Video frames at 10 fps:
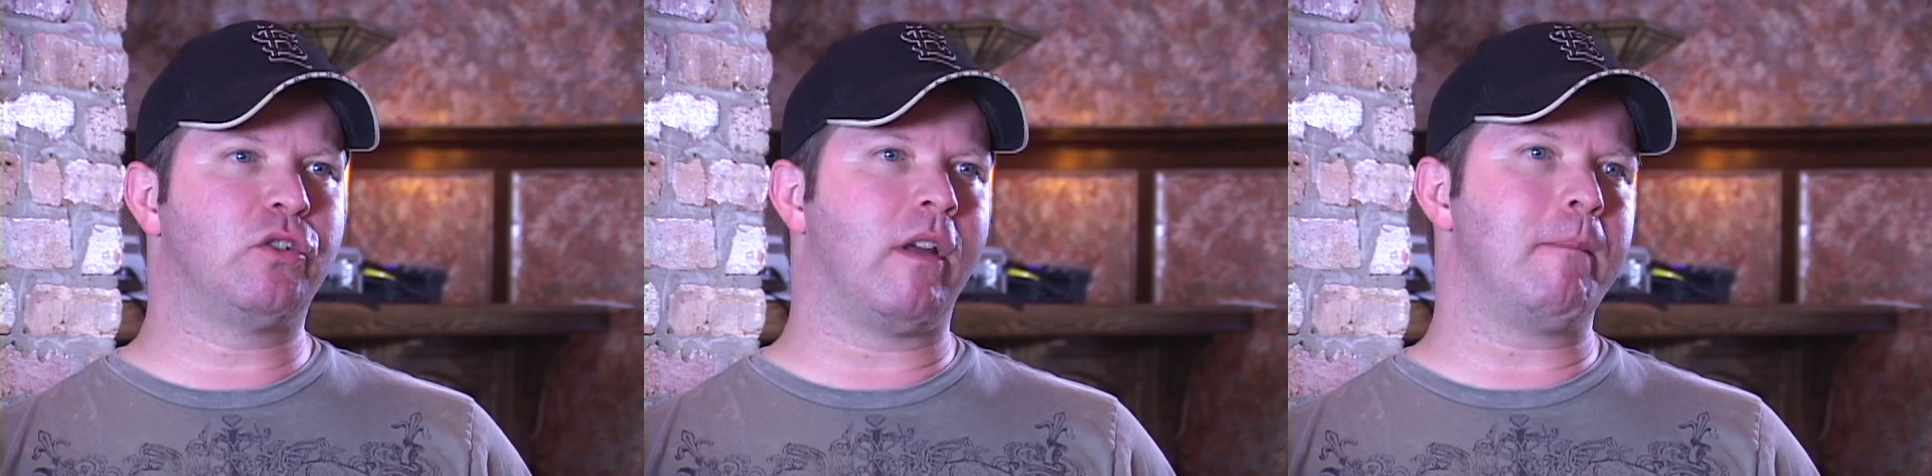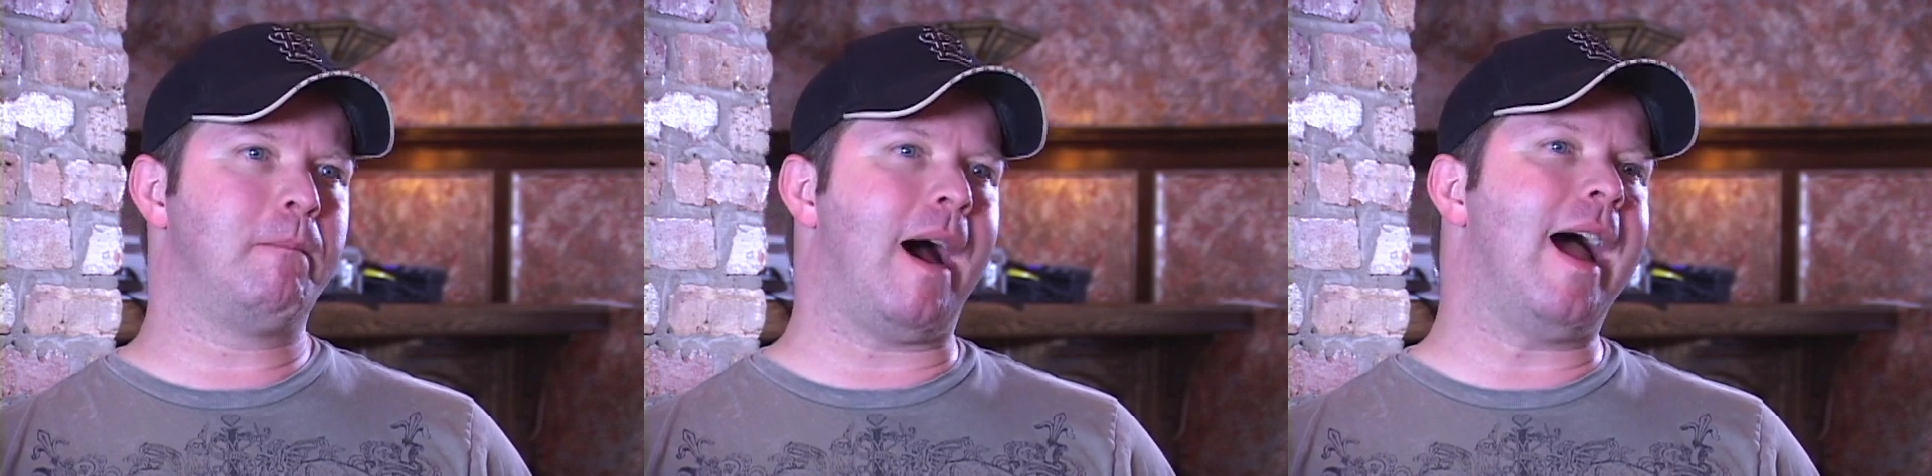going
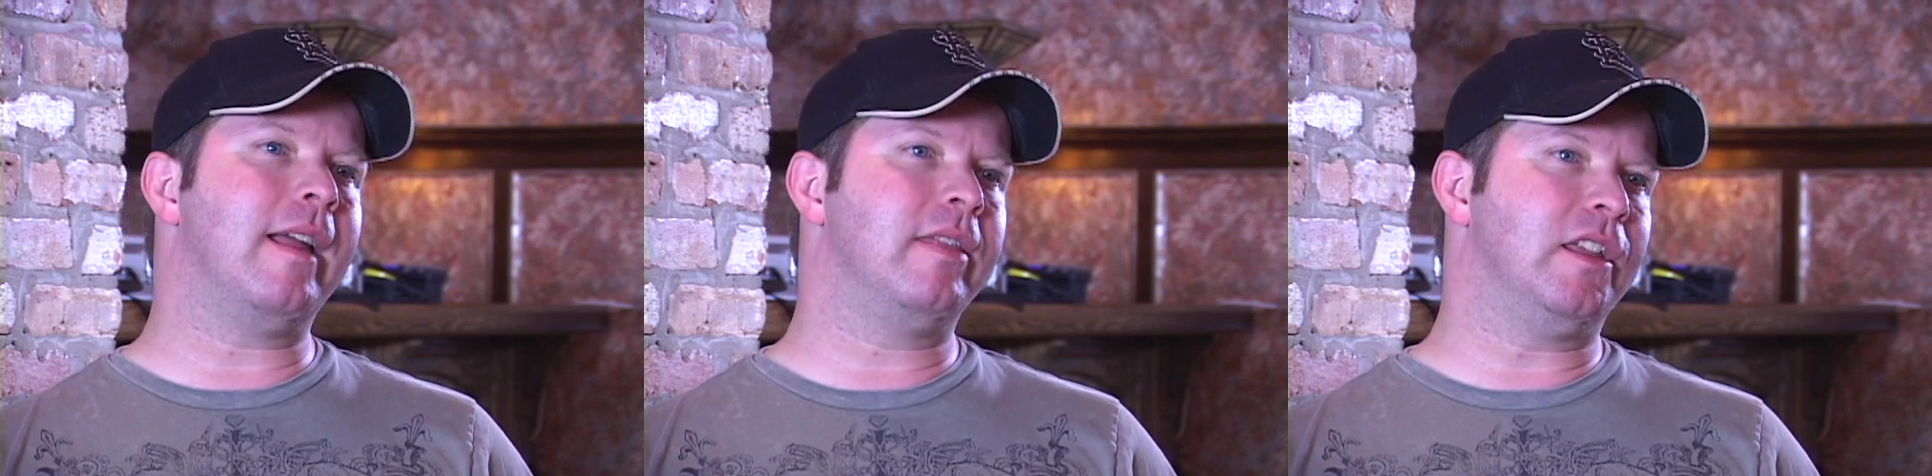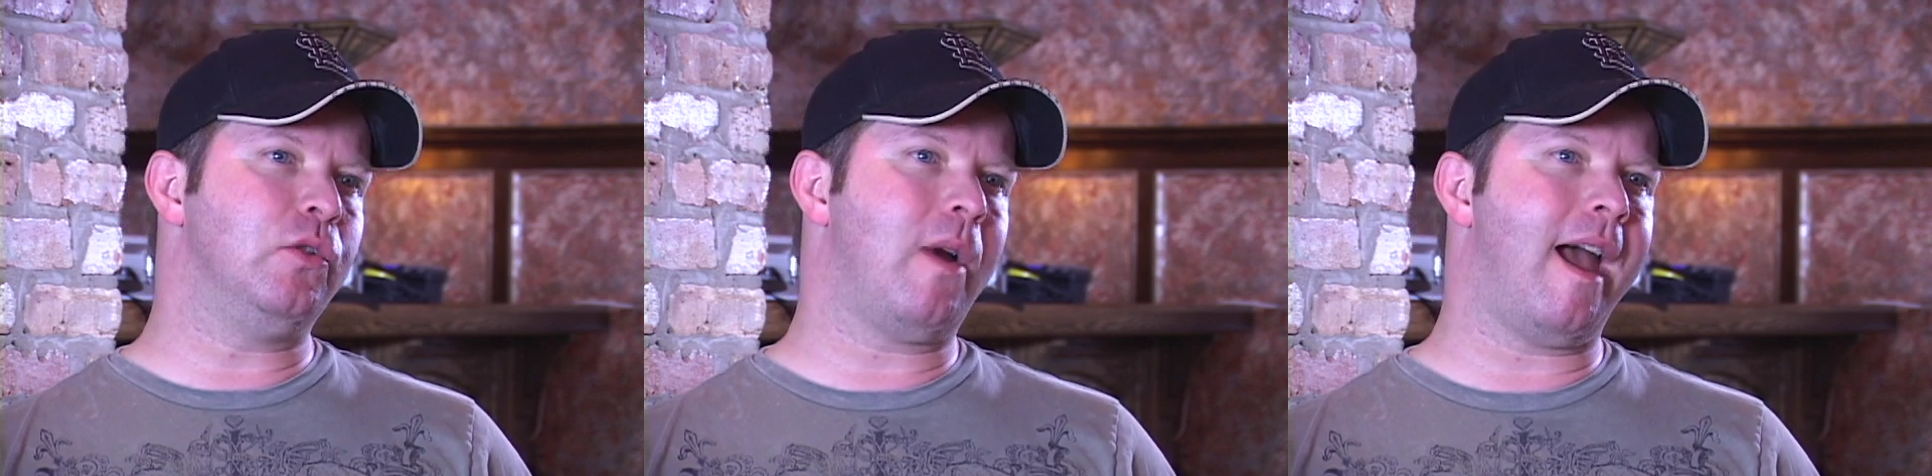to buy
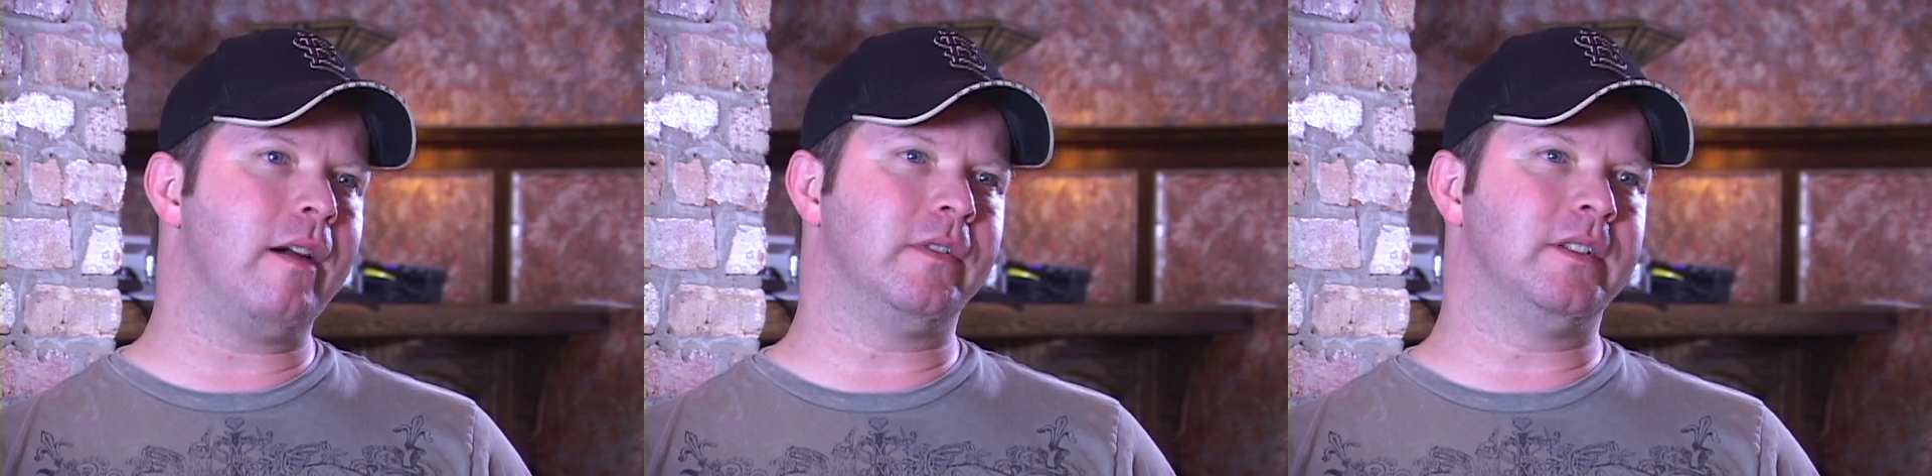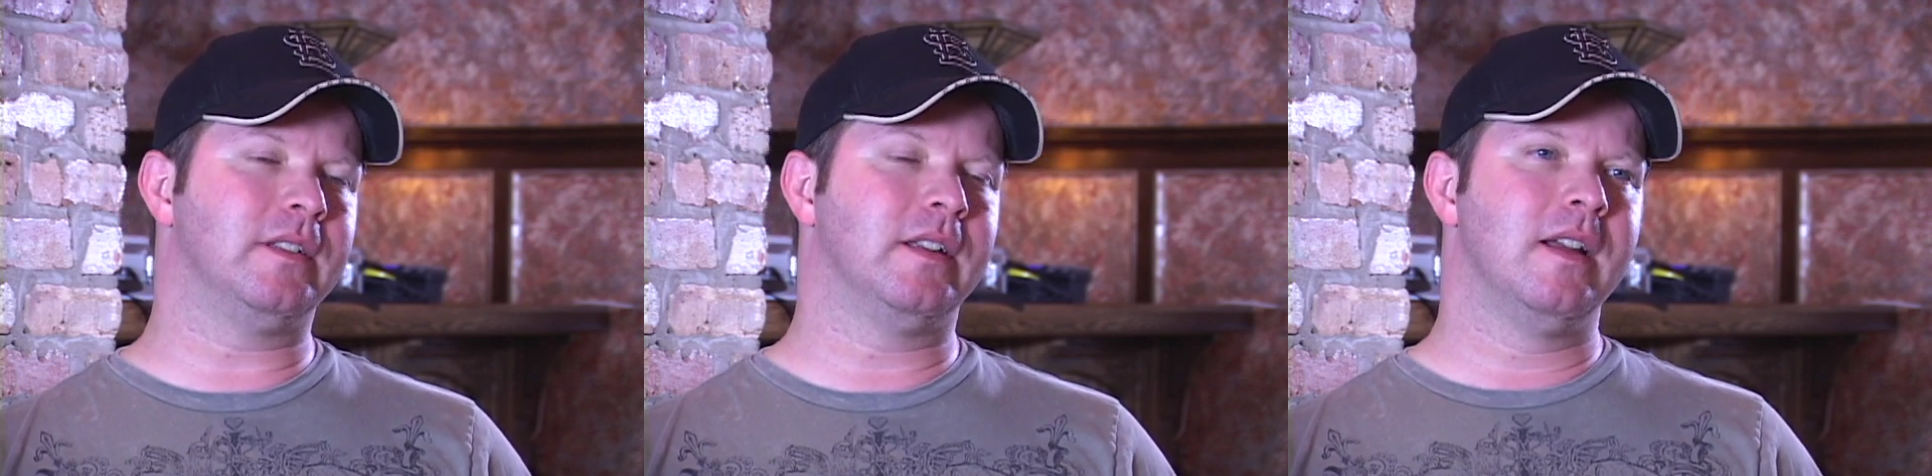that you
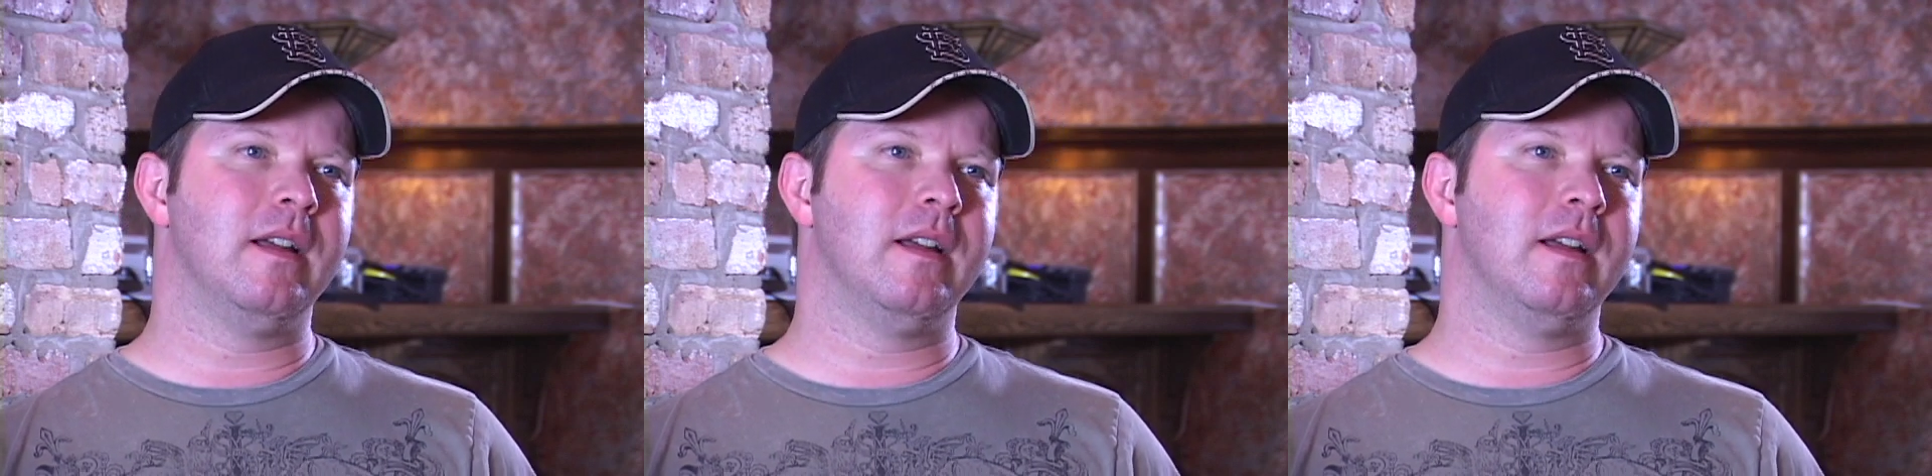haven't